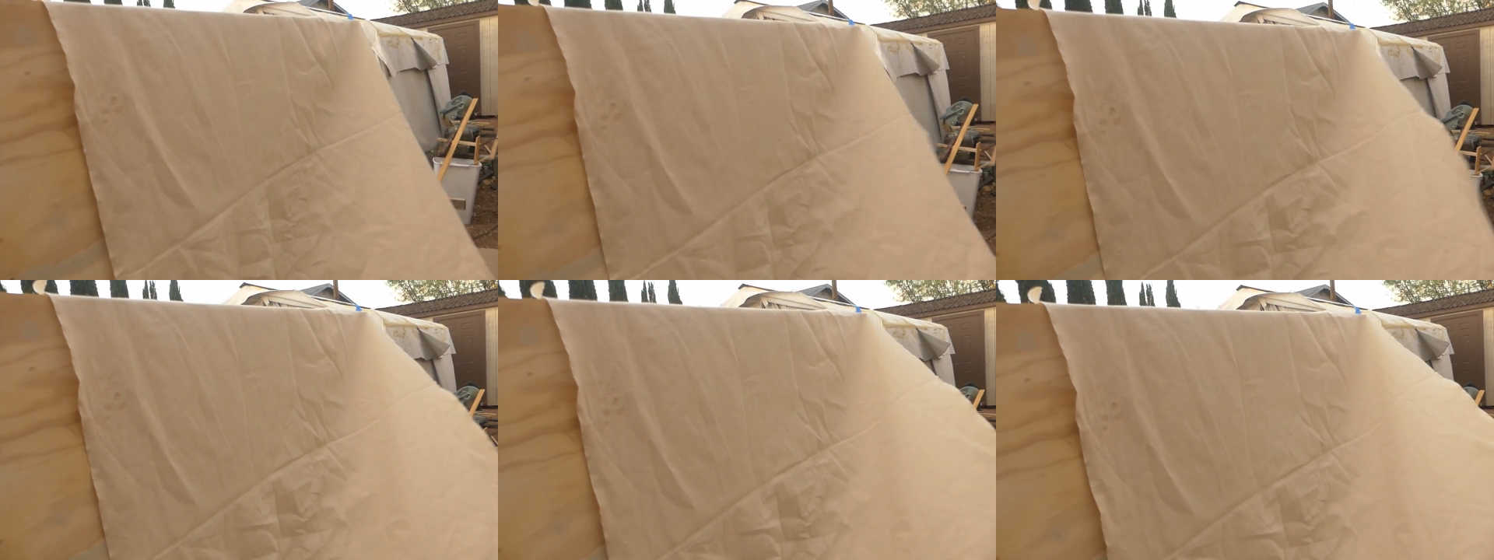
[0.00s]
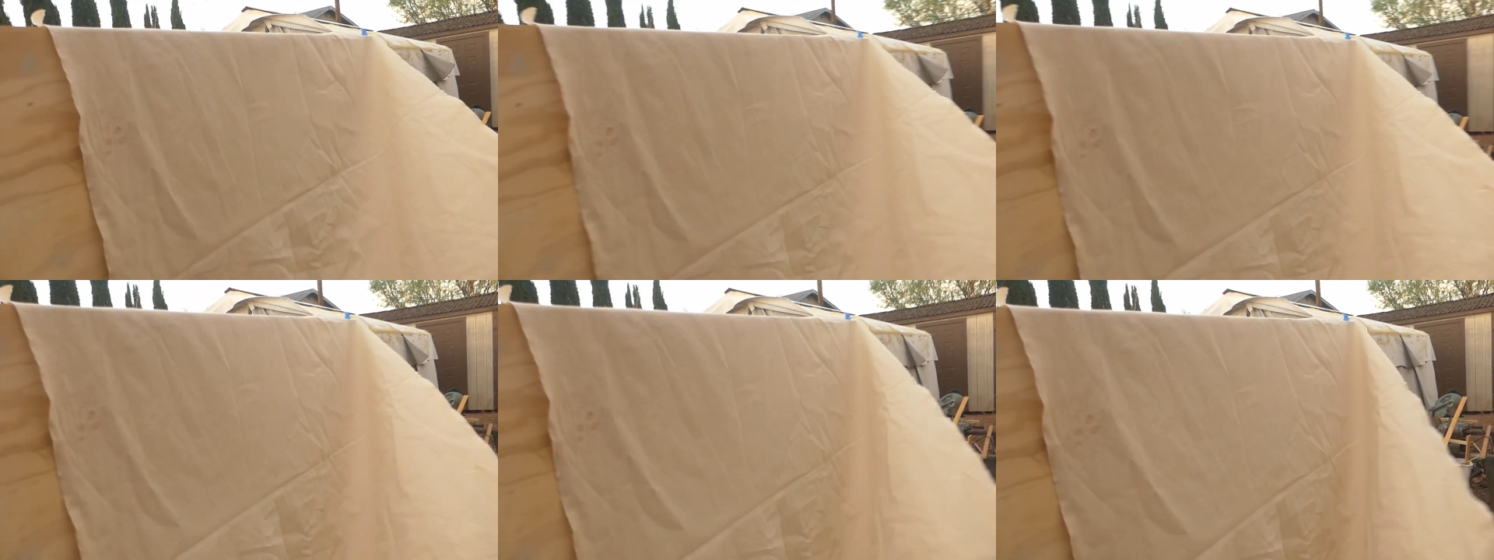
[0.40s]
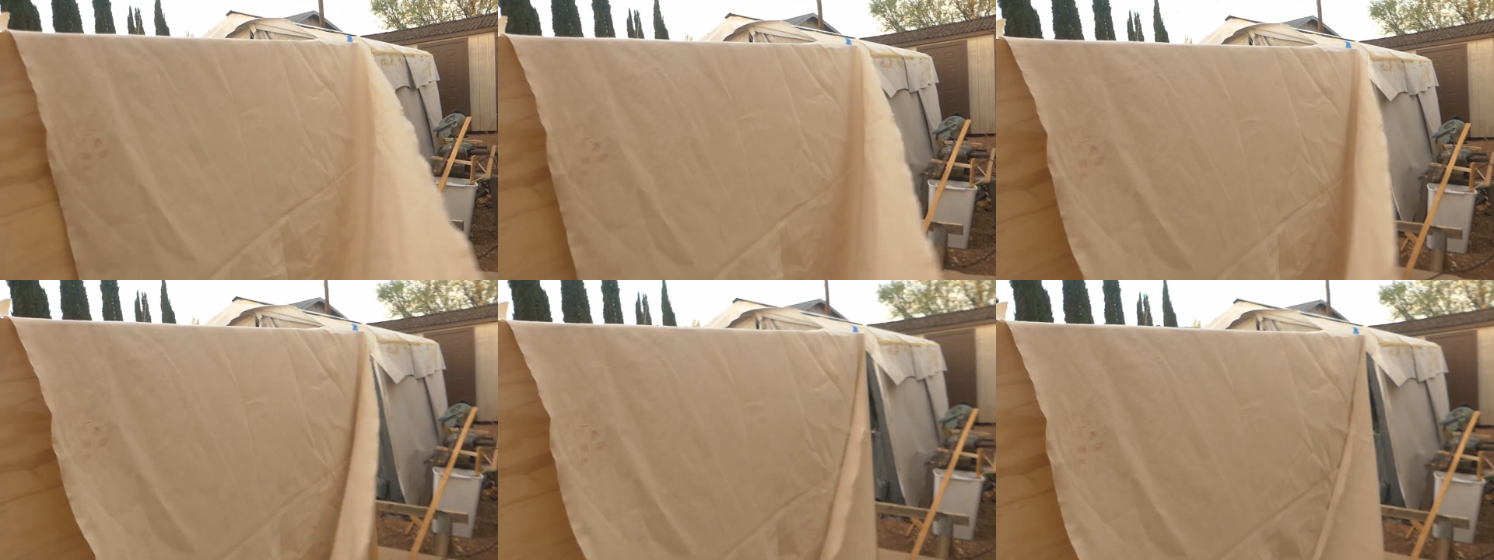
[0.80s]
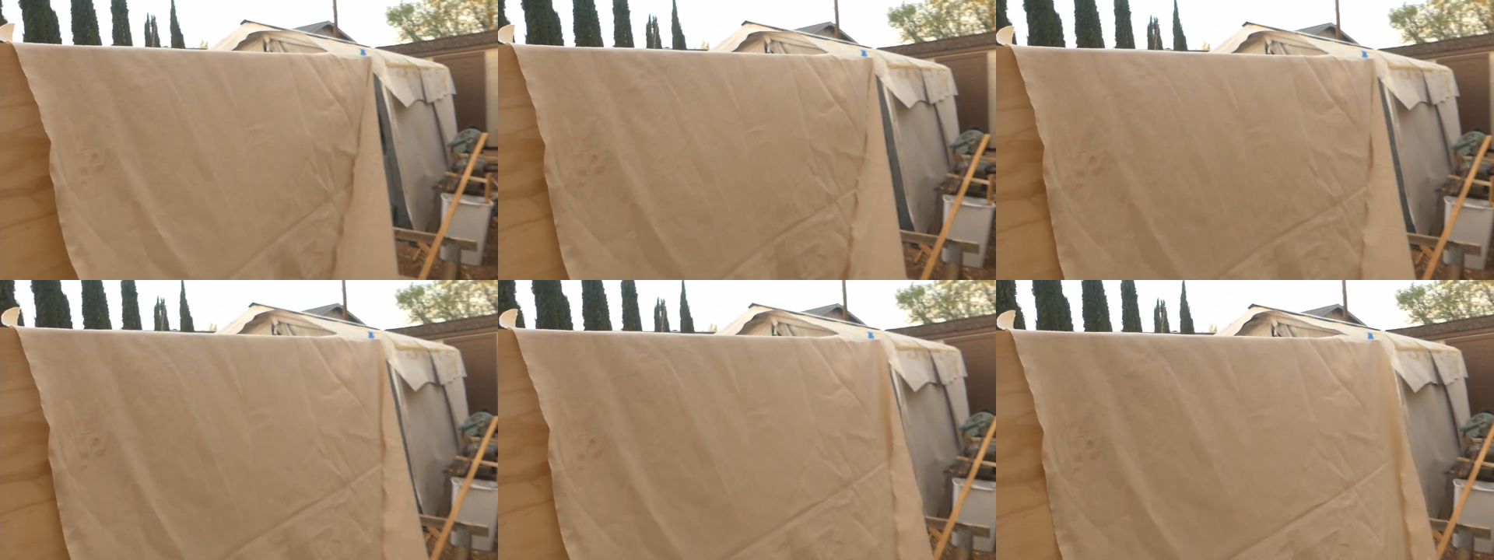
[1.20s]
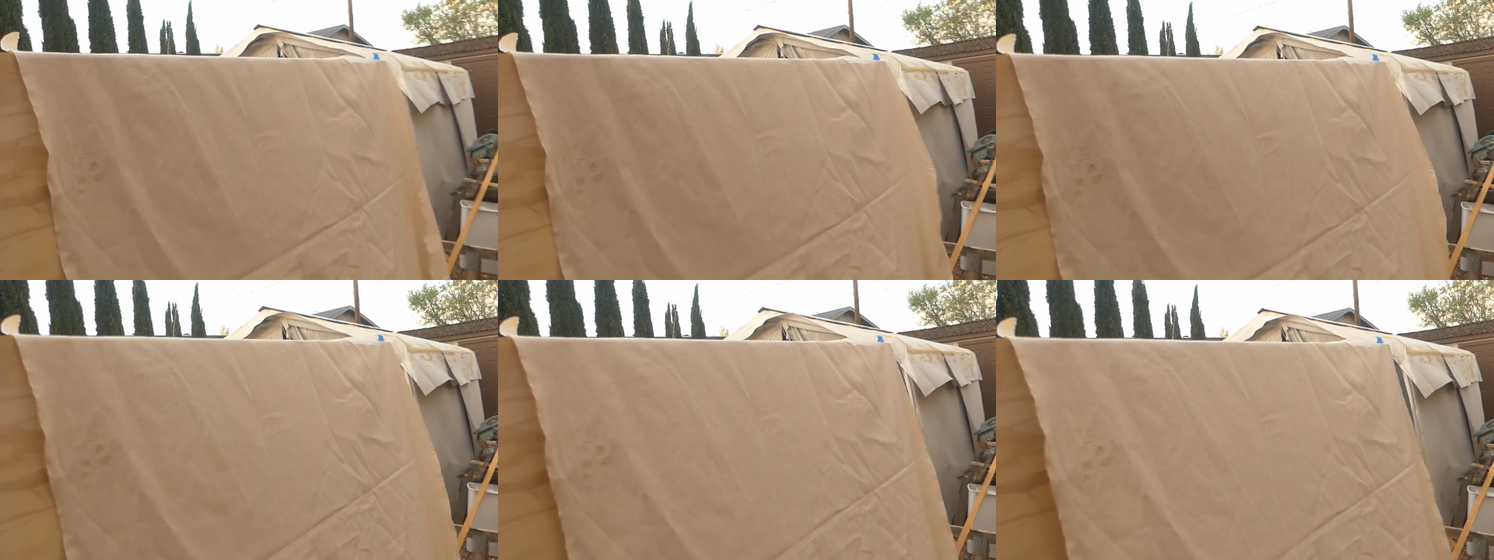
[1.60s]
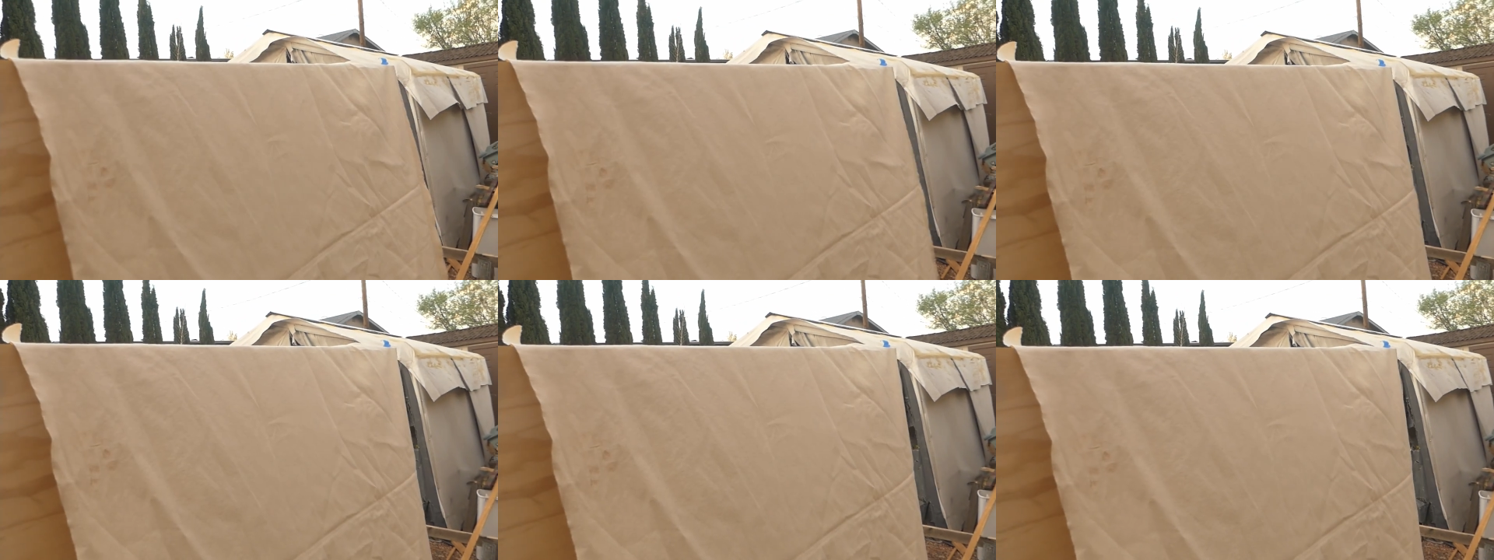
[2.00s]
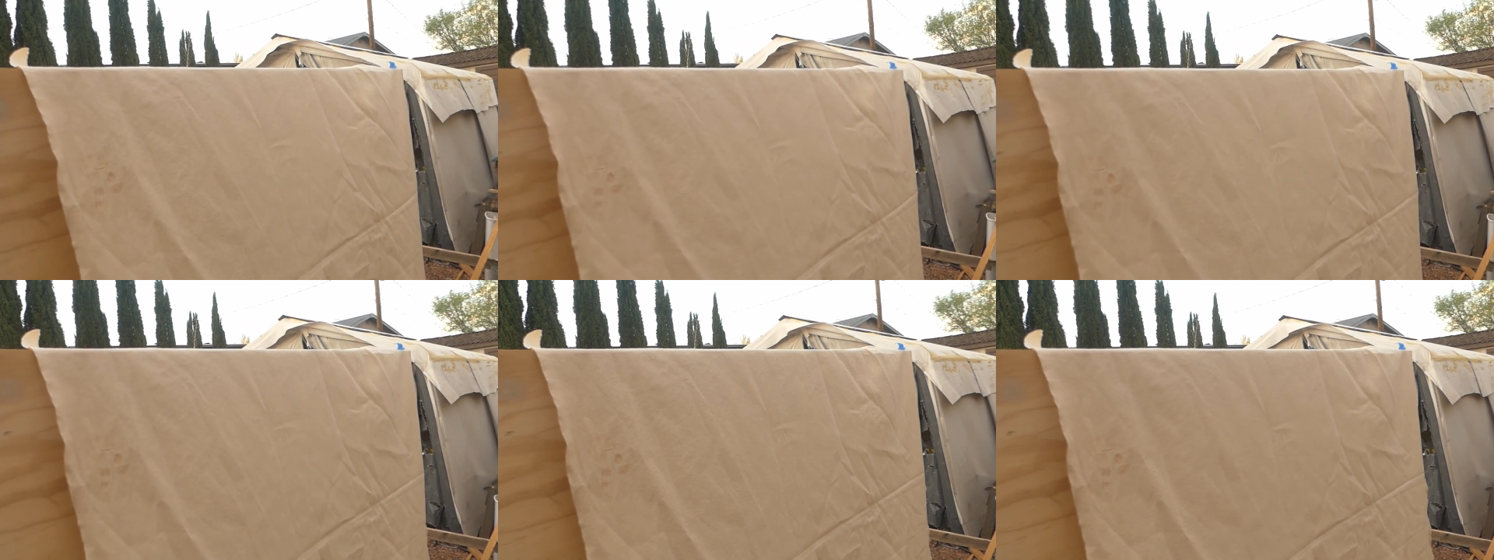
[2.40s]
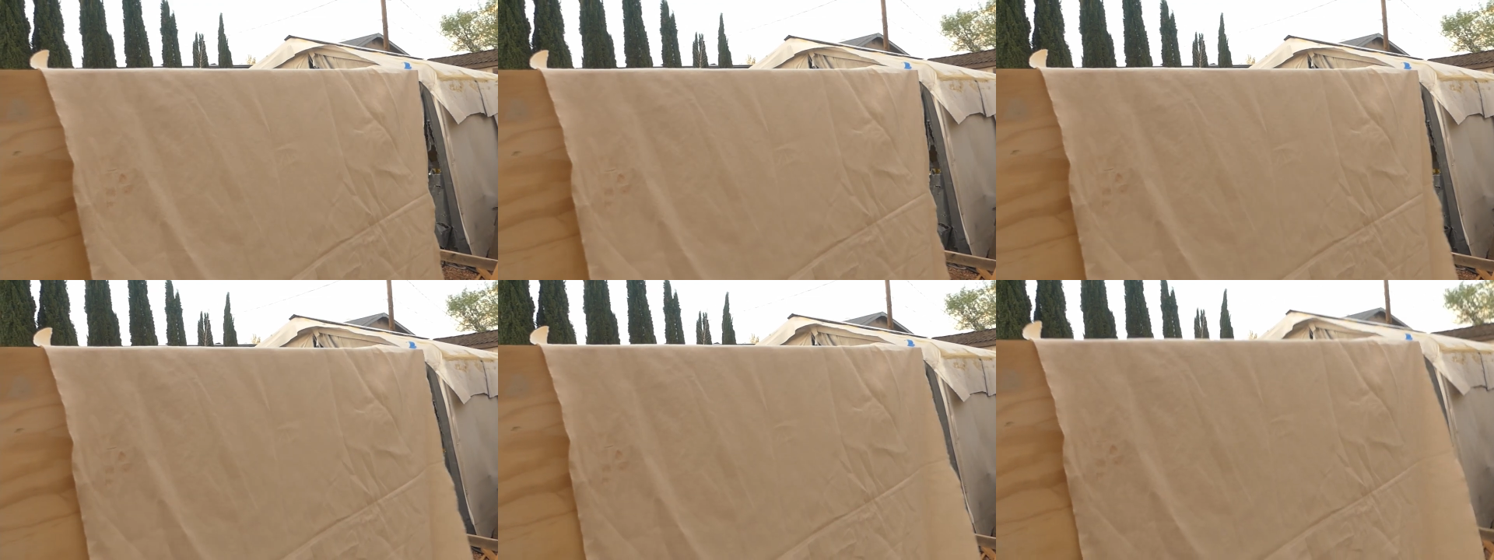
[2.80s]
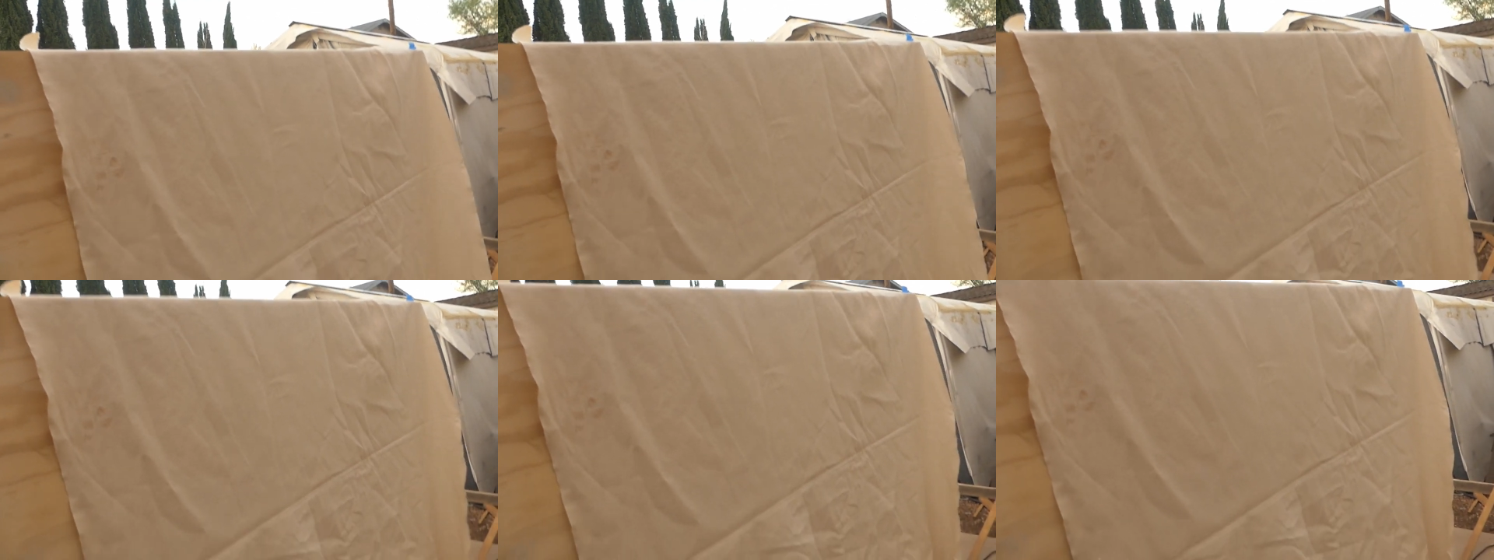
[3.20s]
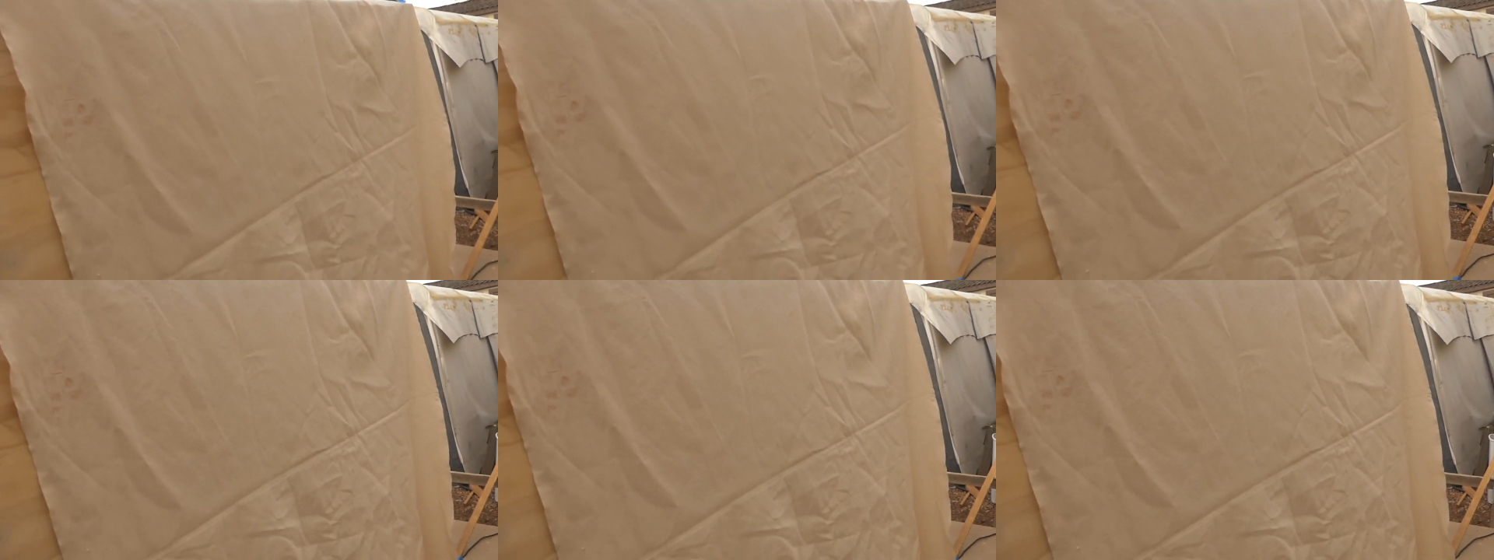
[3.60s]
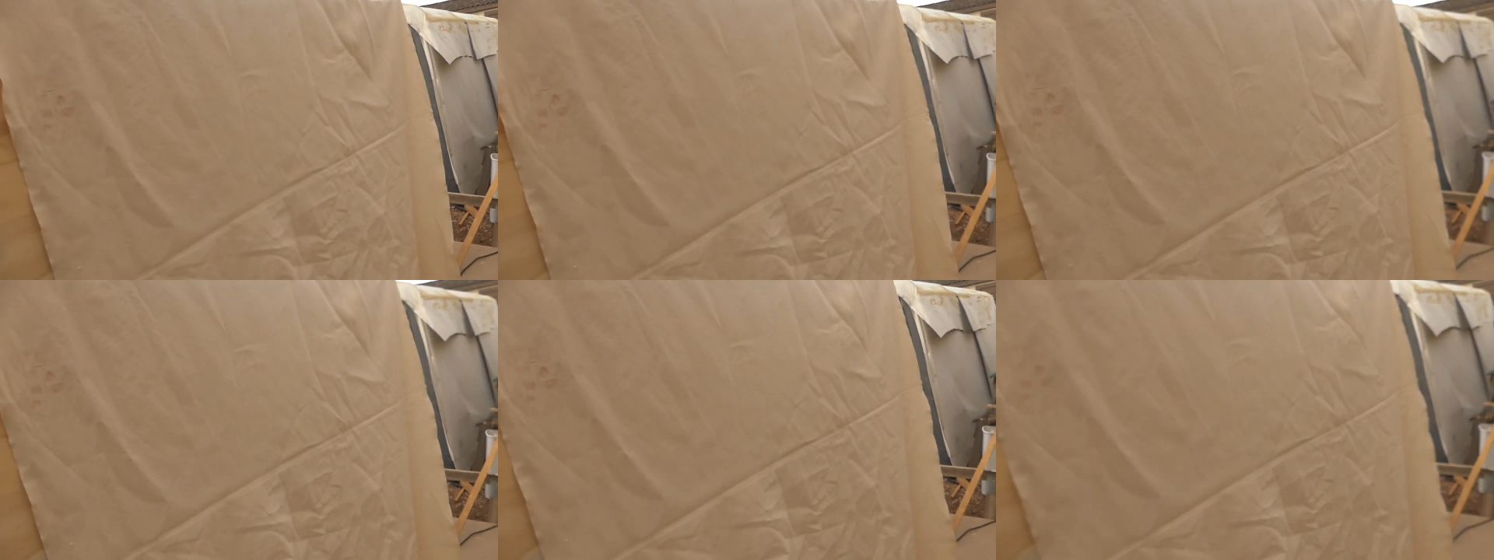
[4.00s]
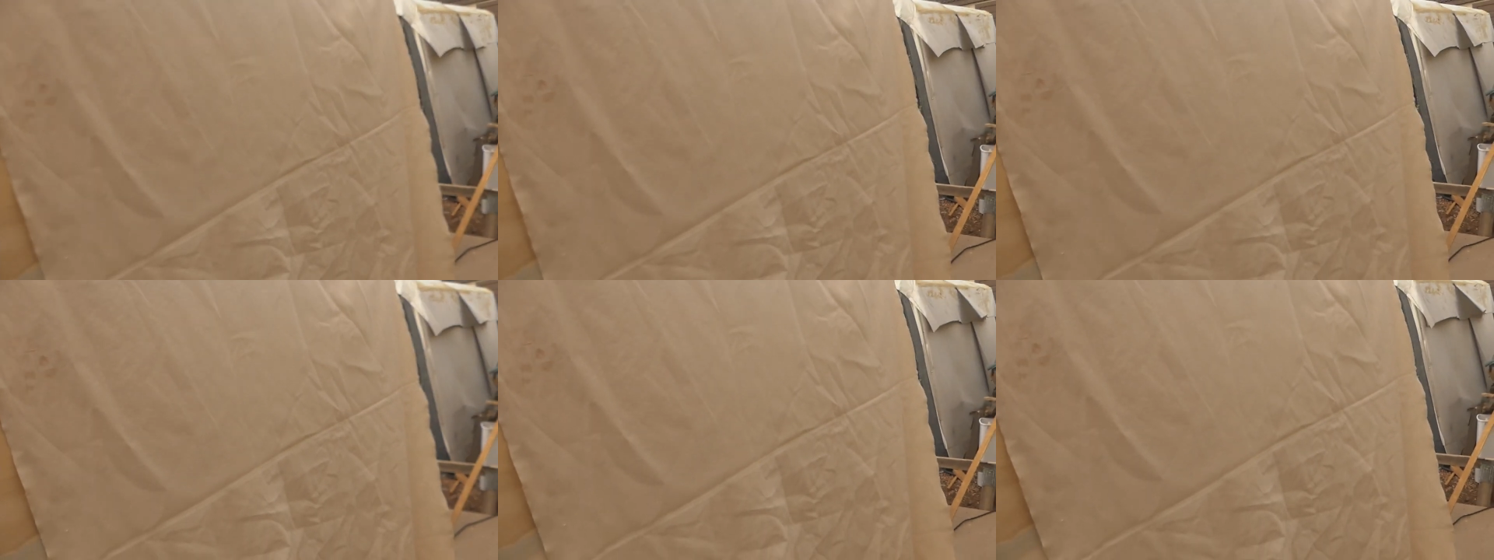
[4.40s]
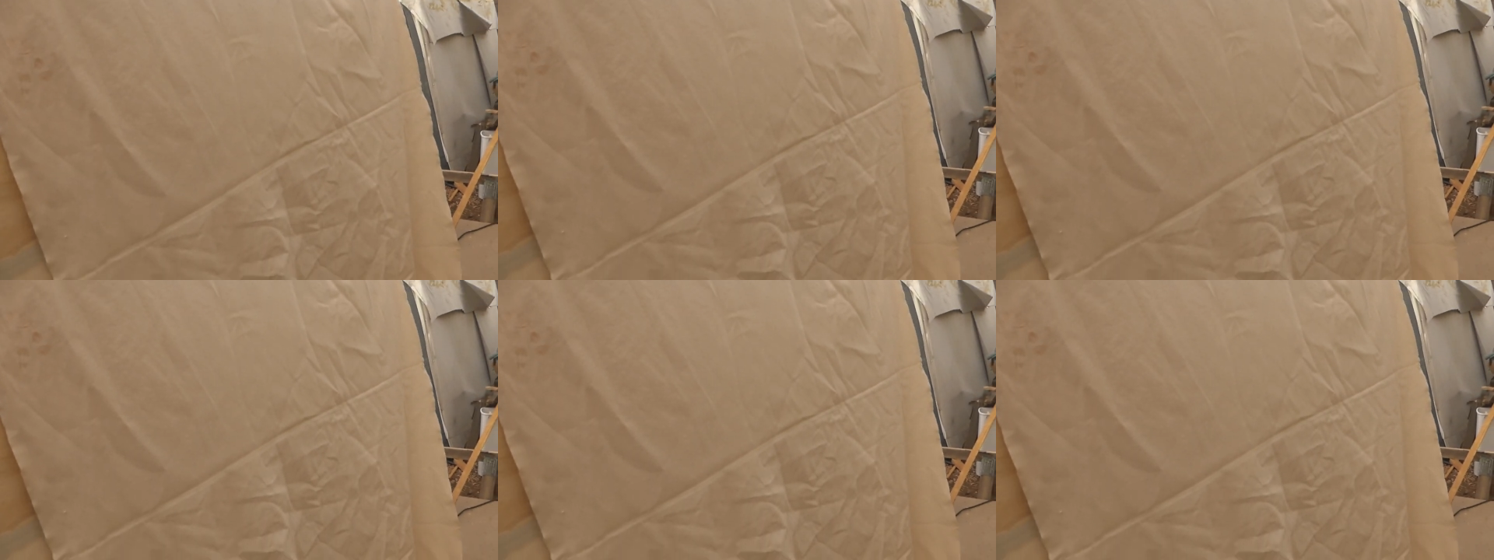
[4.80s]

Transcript: (no speaker visible)